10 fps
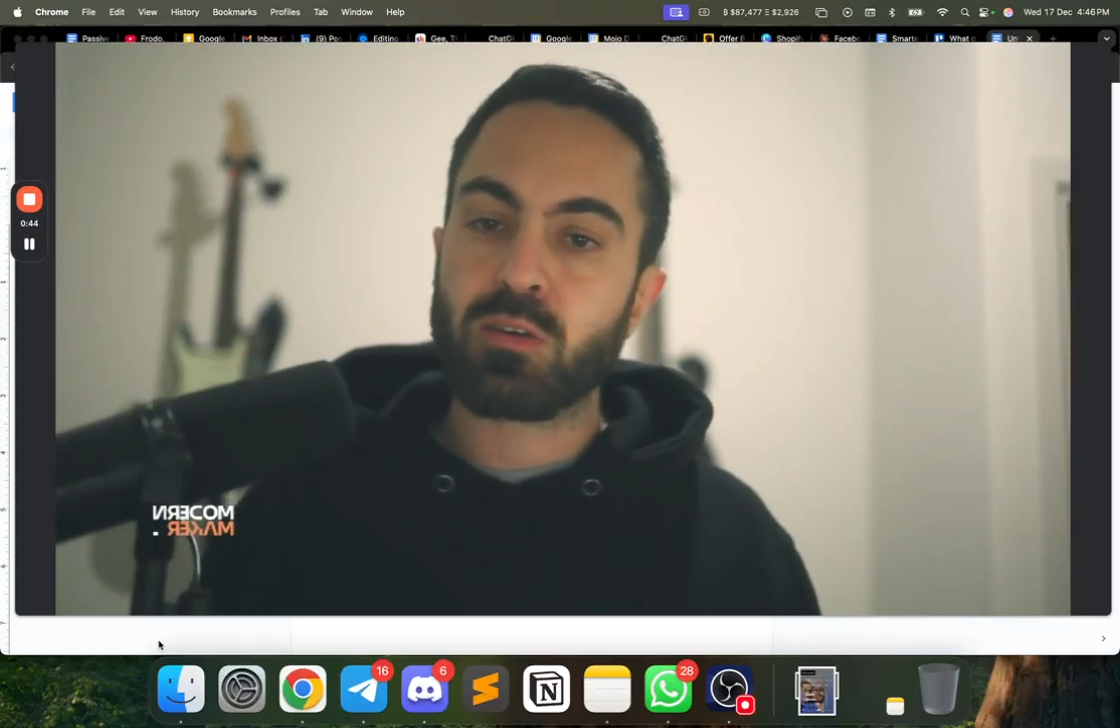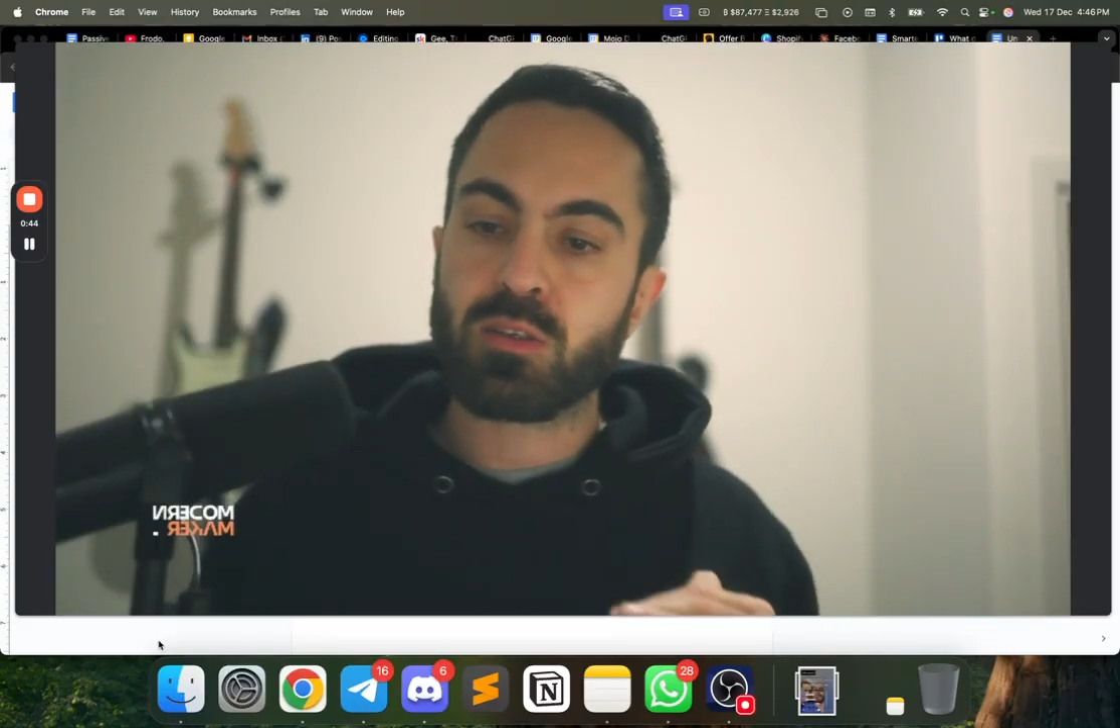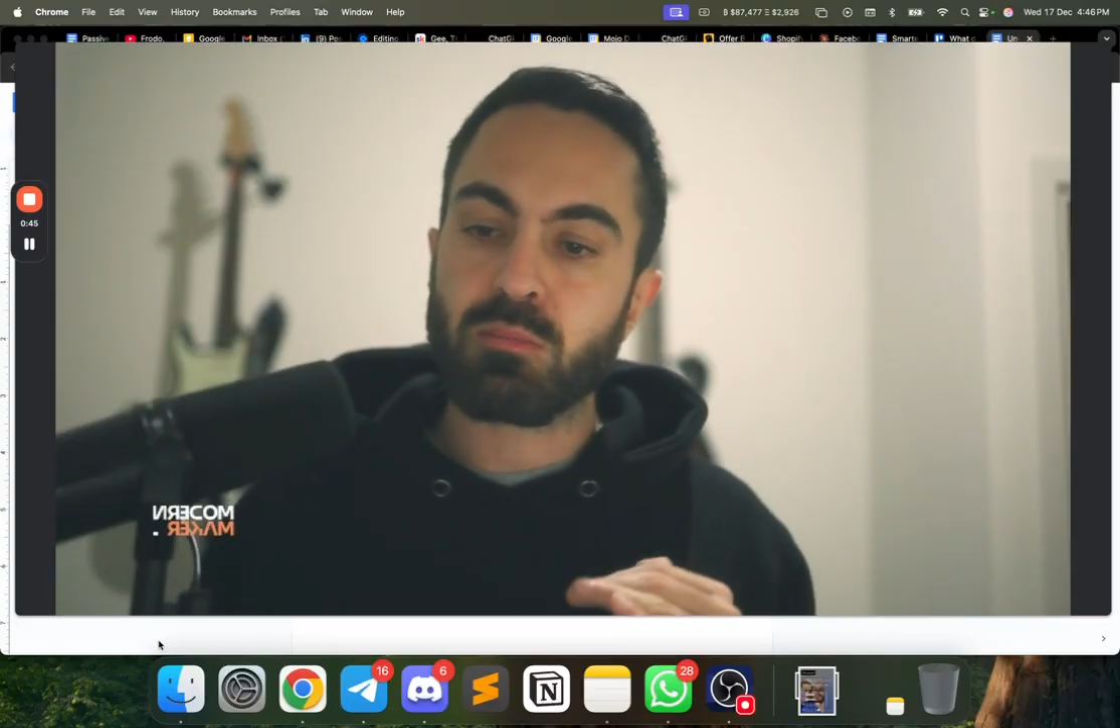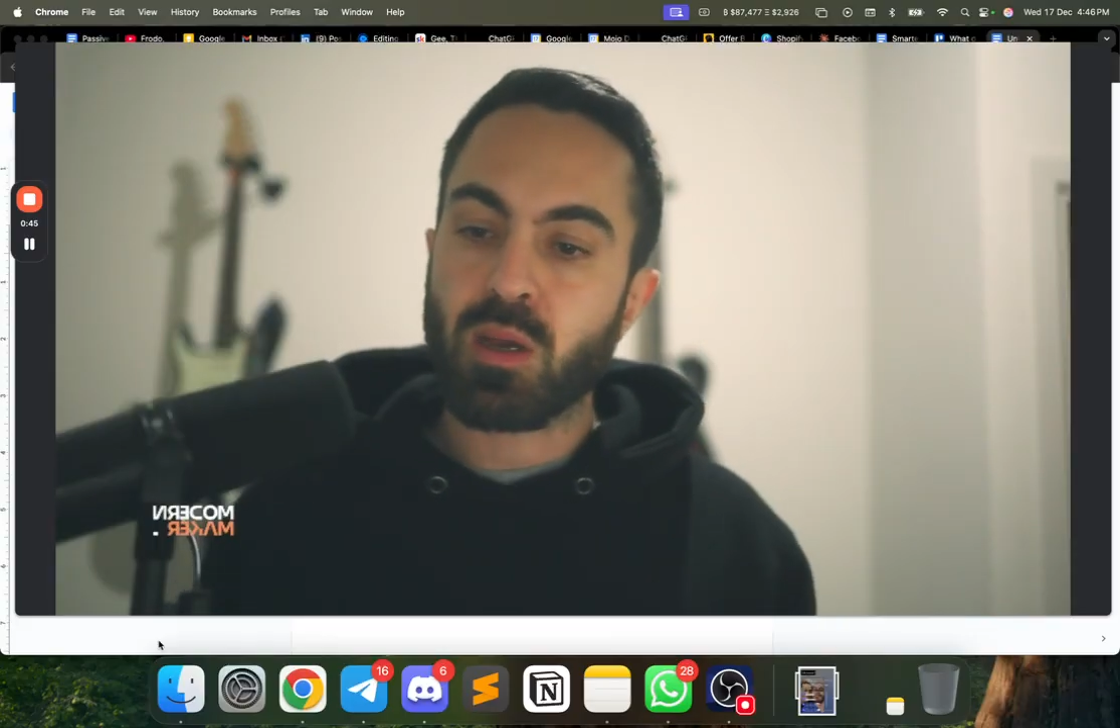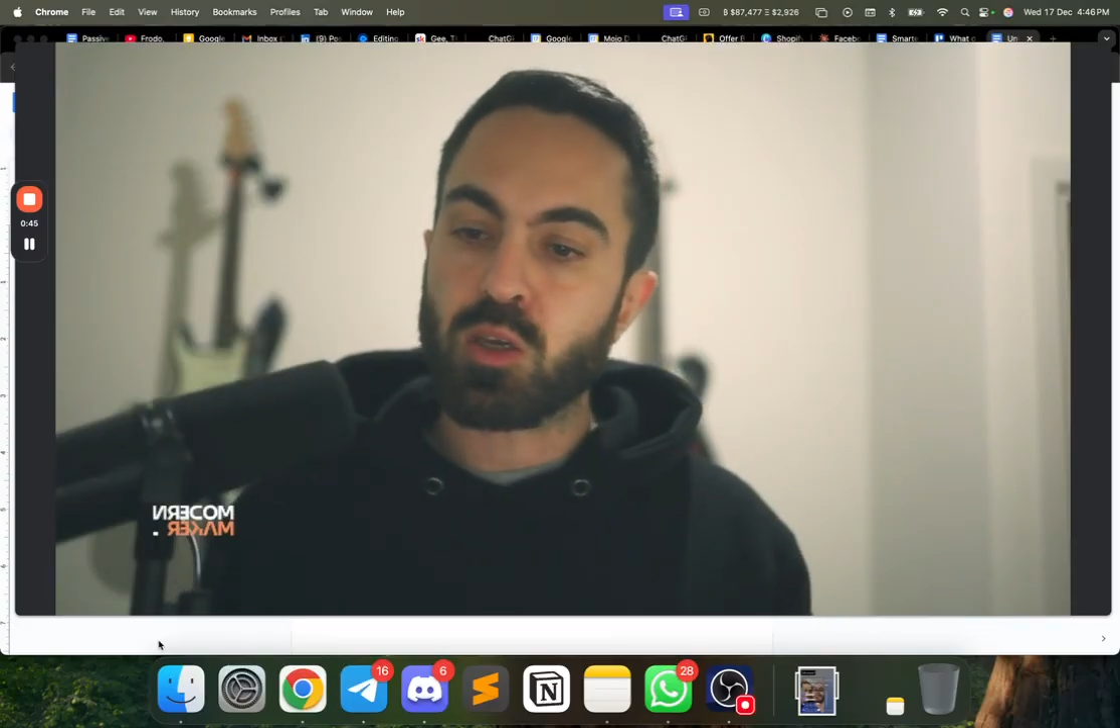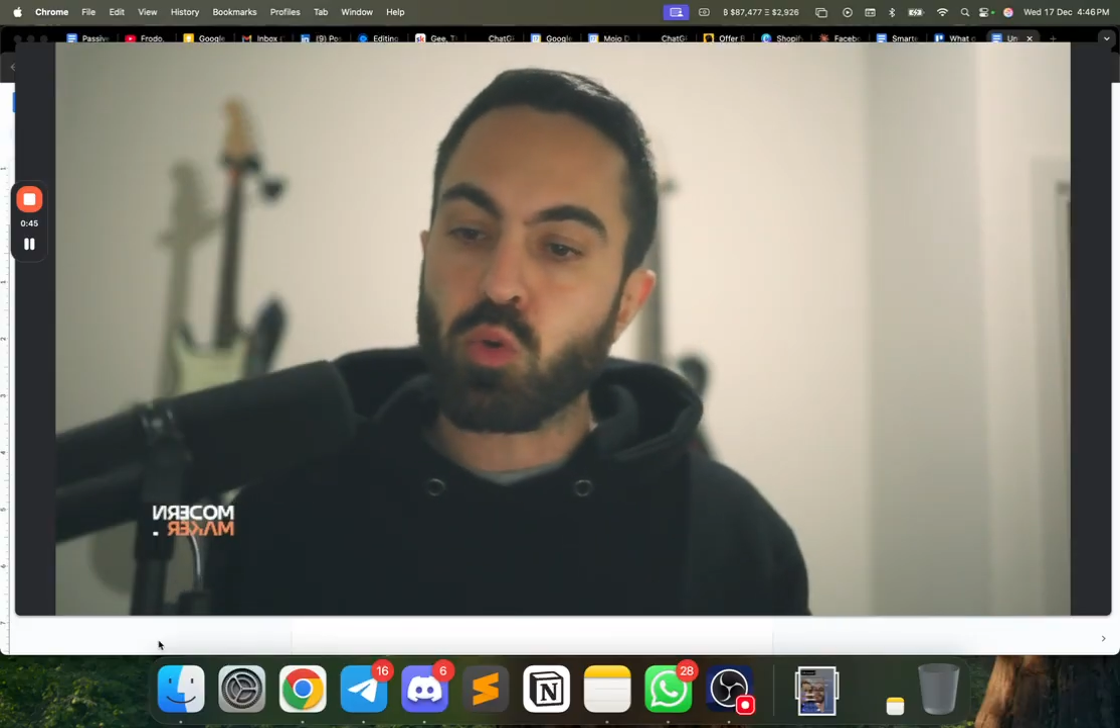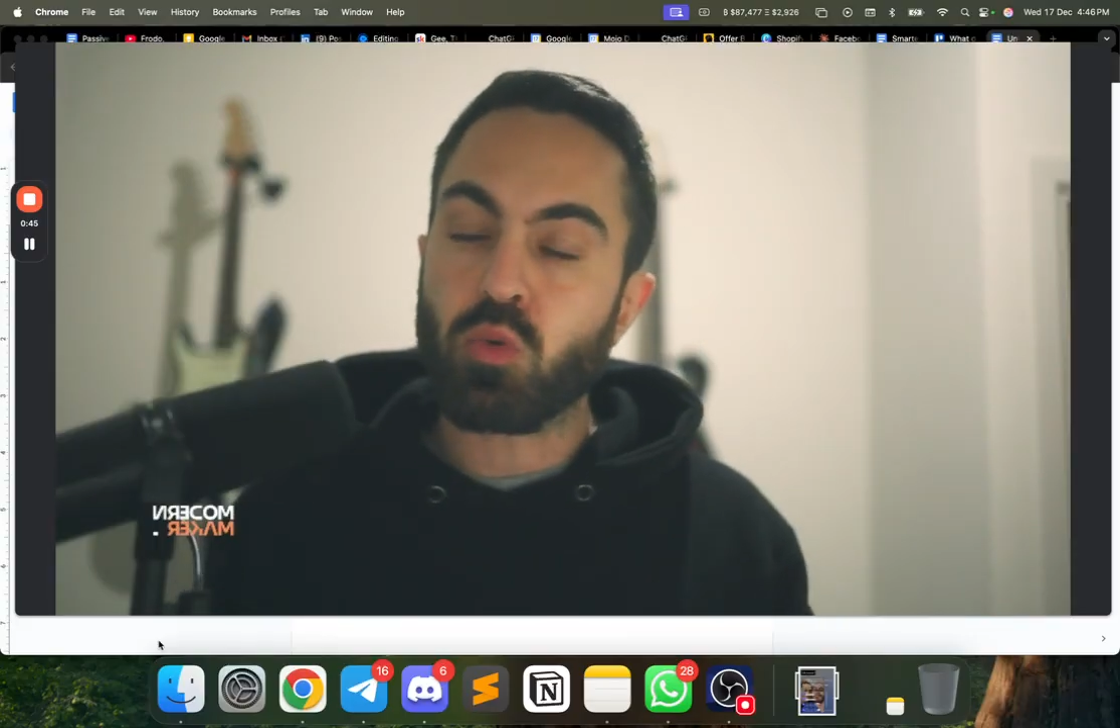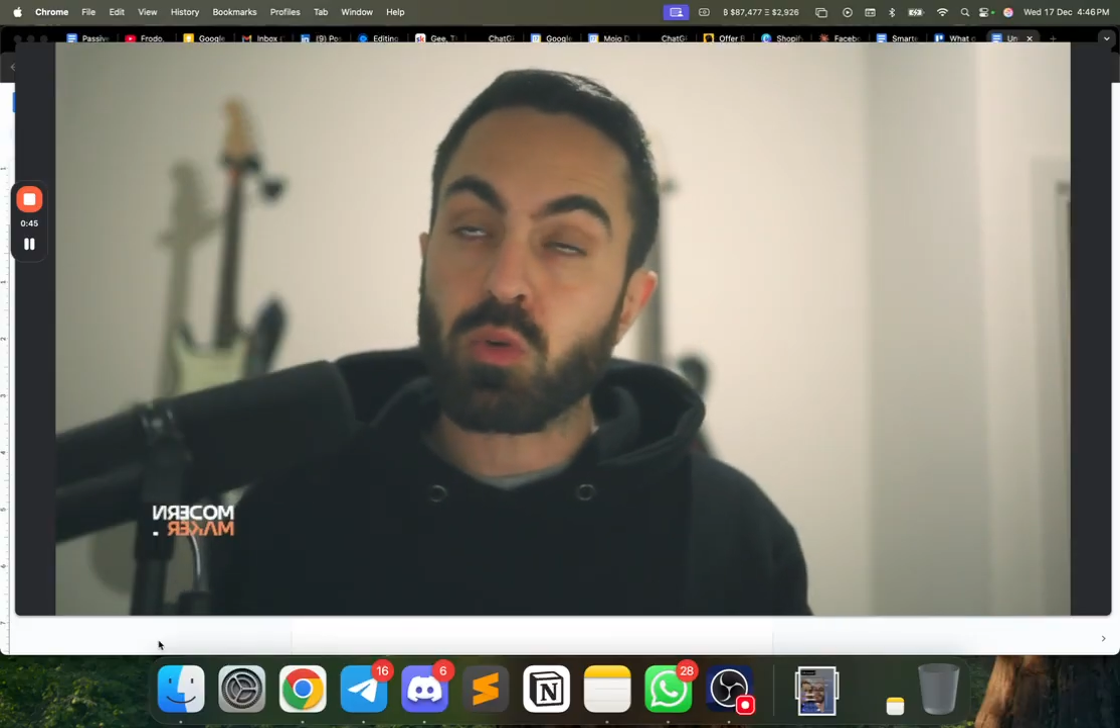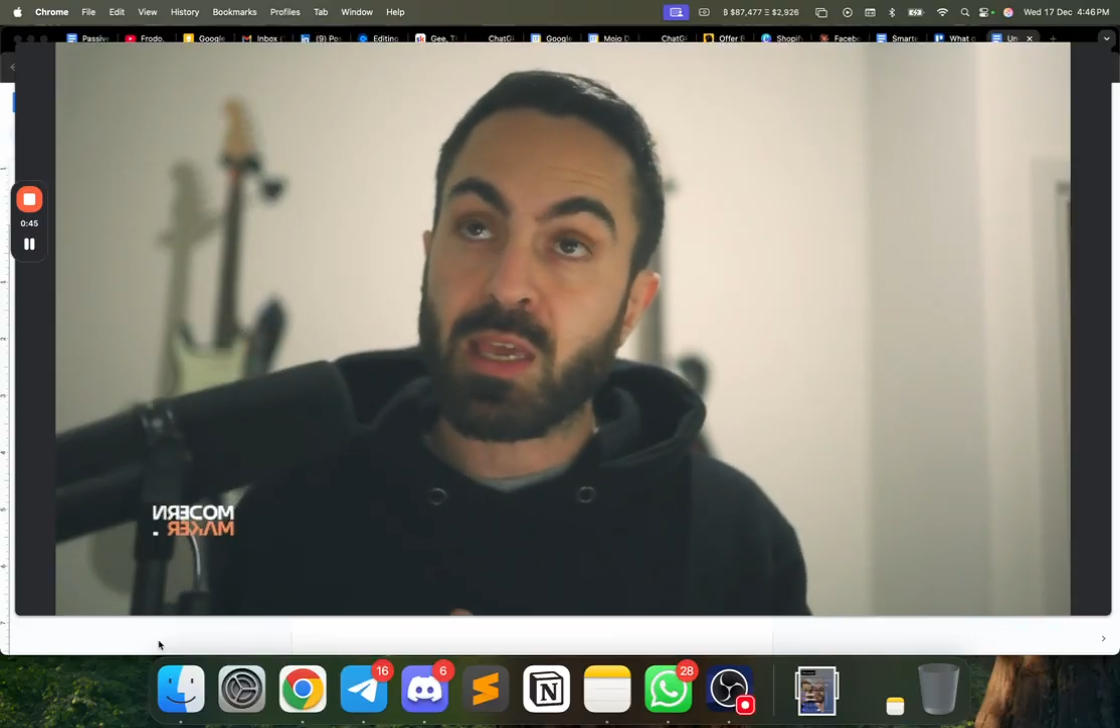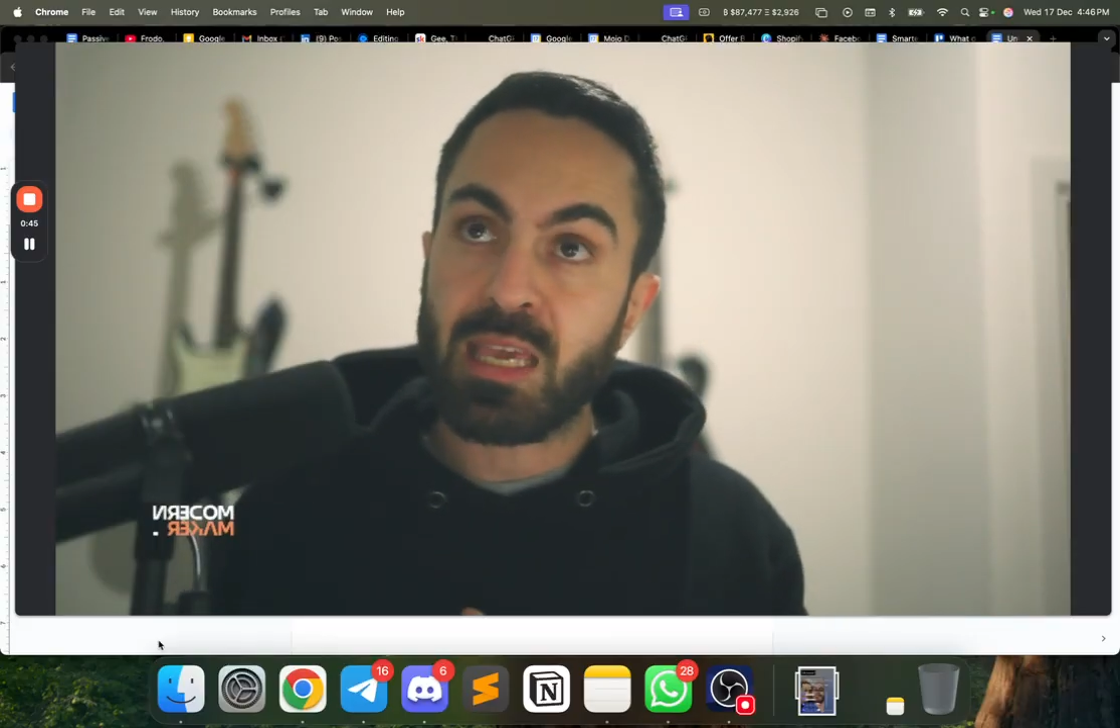in my
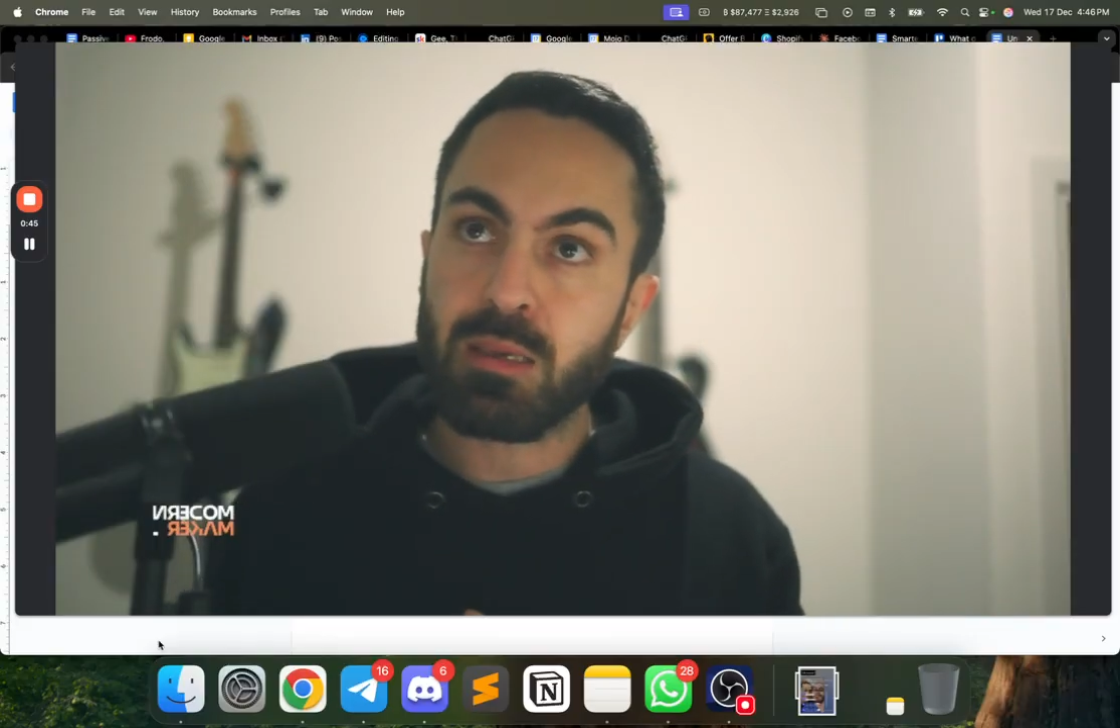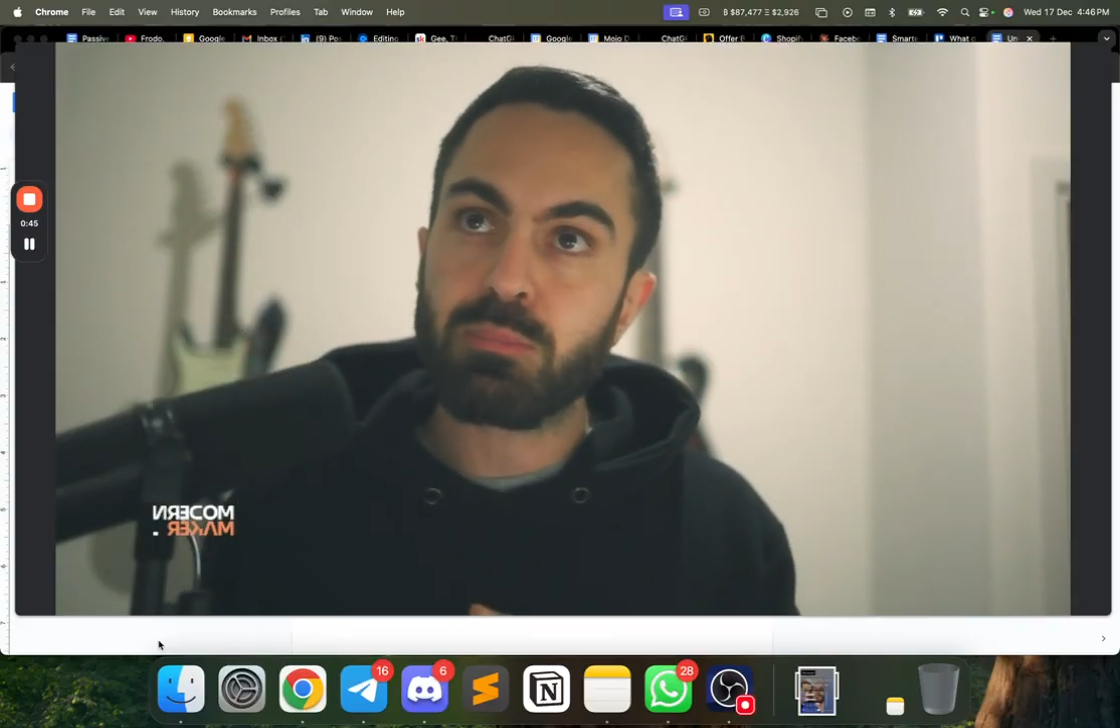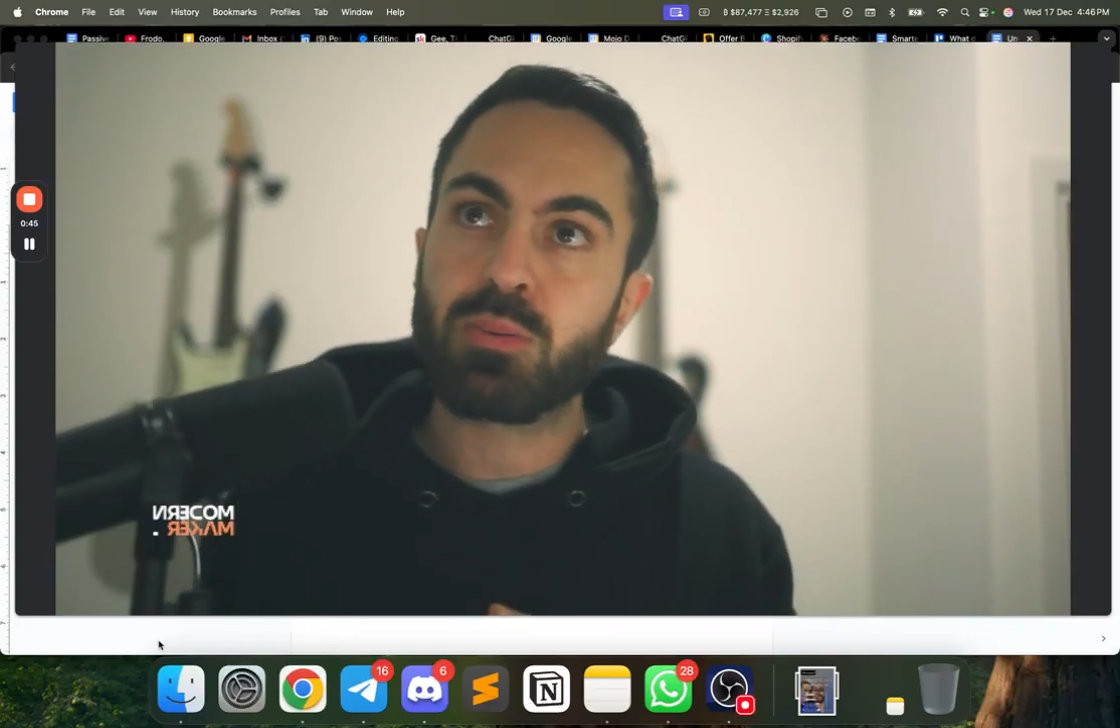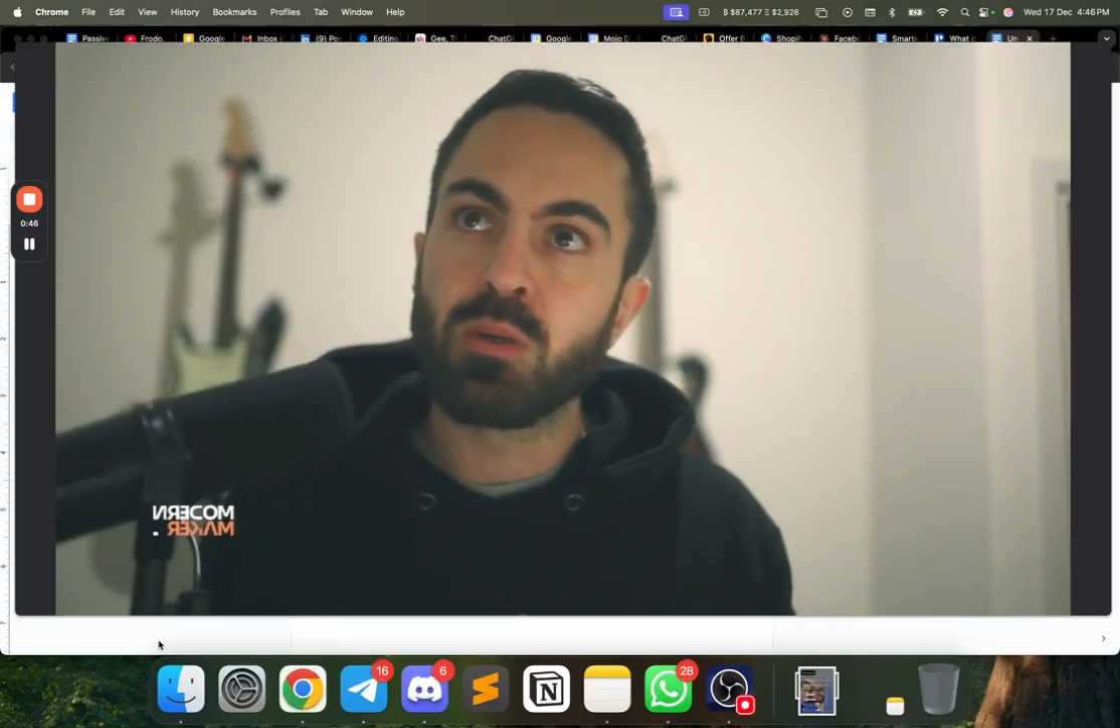Google Keep